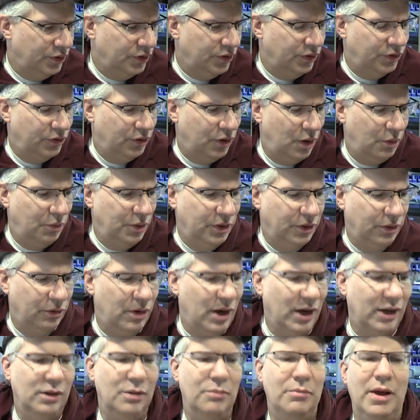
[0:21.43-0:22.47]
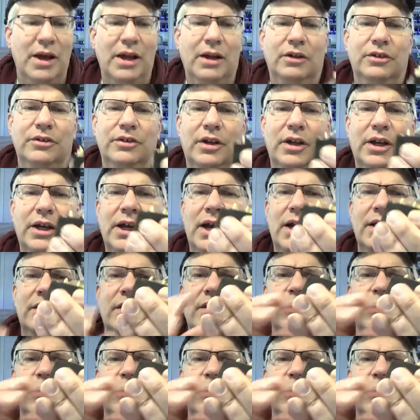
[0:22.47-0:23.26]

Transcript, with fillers: And so I went to Recla Metals and I got